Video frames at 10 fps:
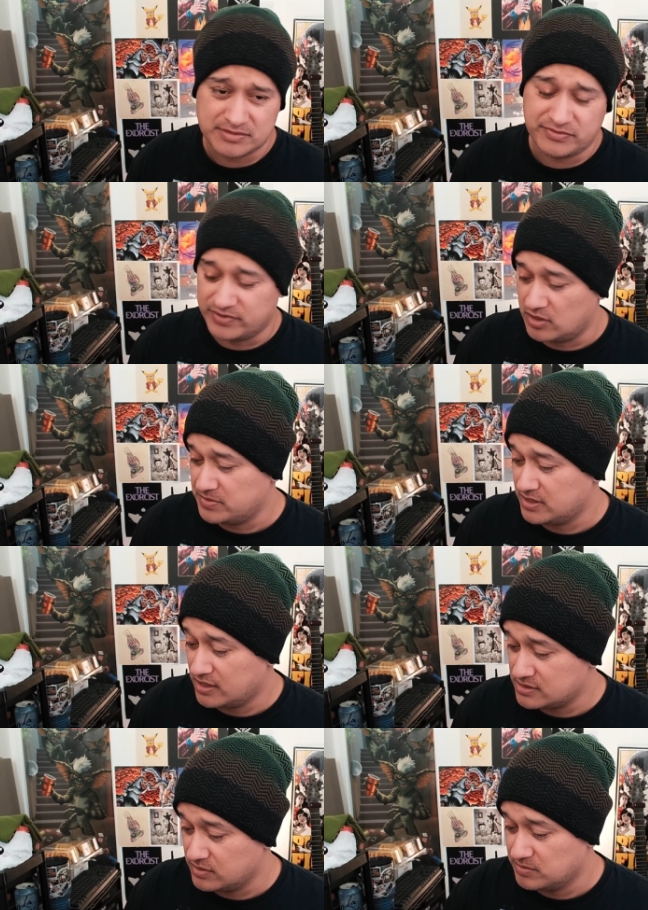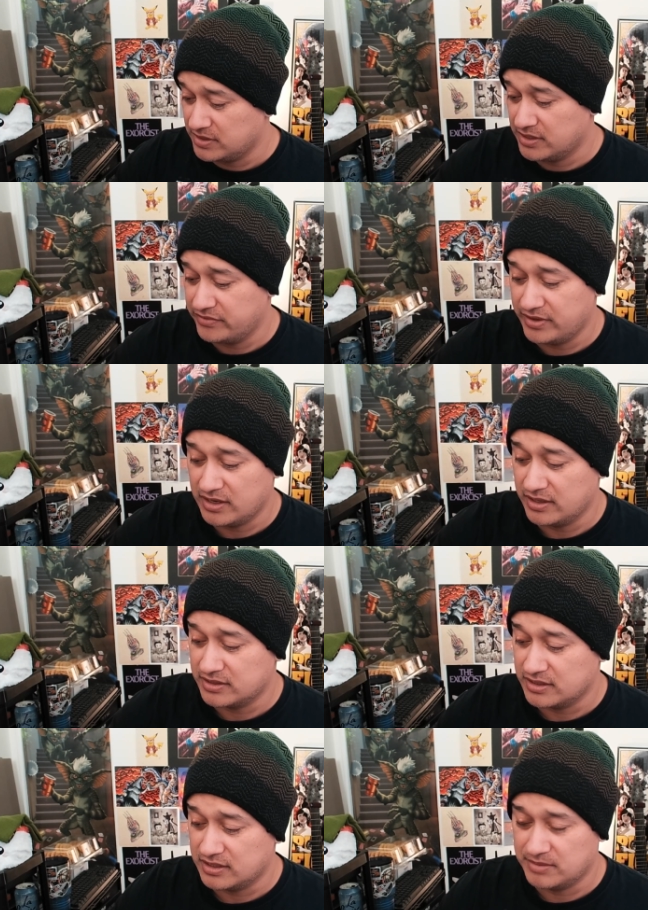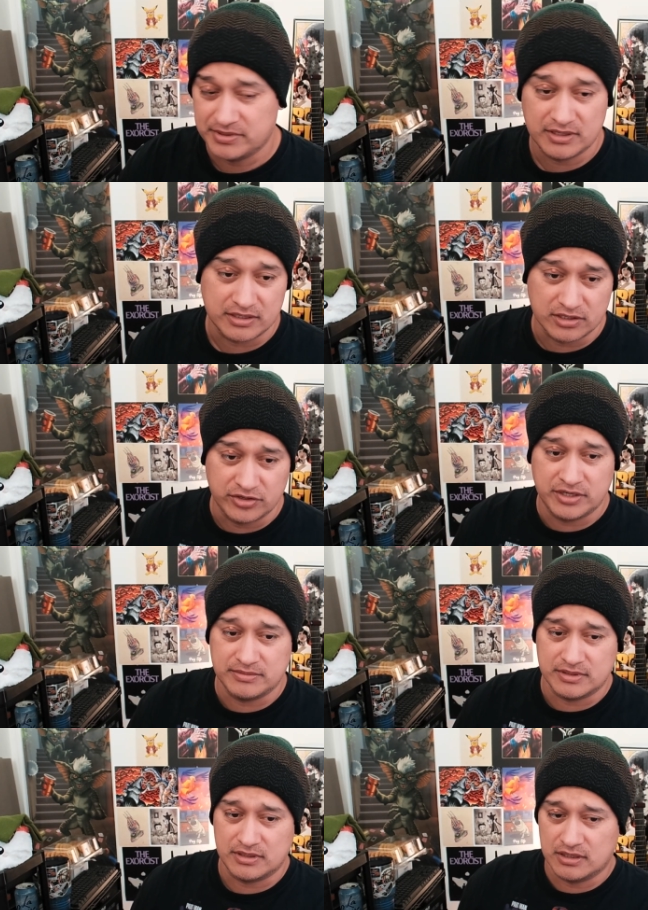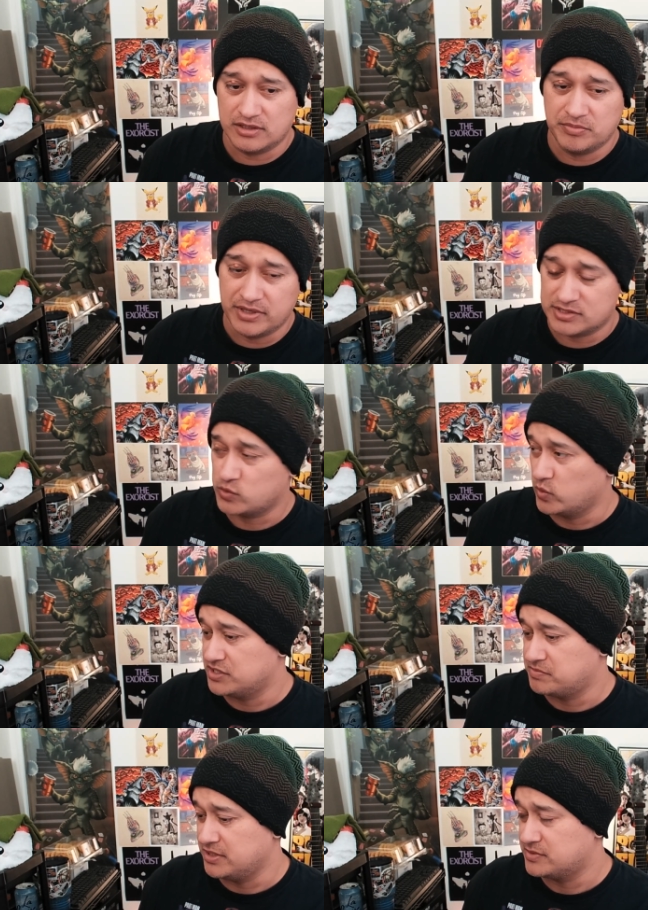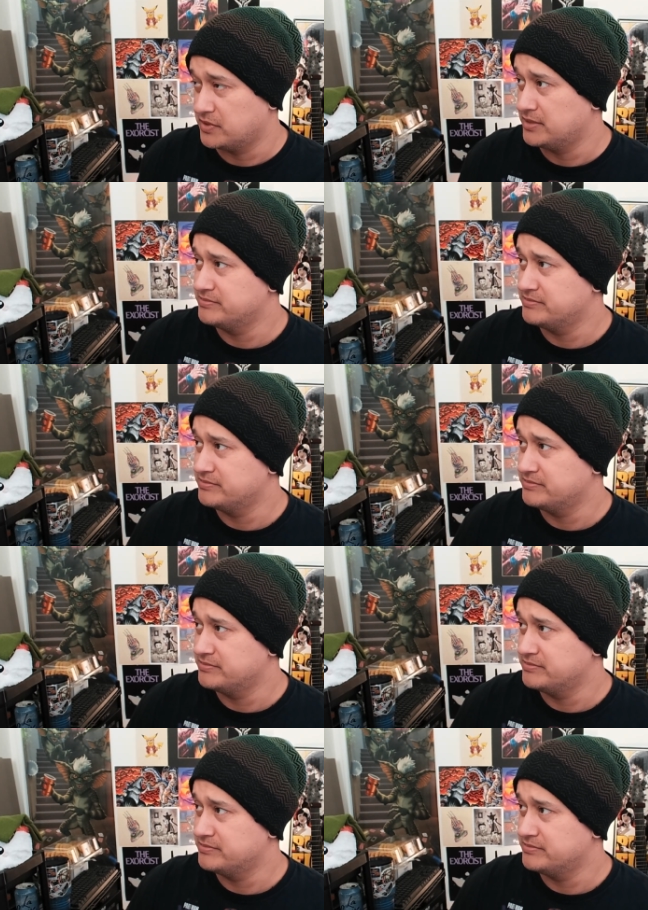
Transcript: been following me, you guys know by now that like uh, I've been like learning a little bit of Squarespace, right?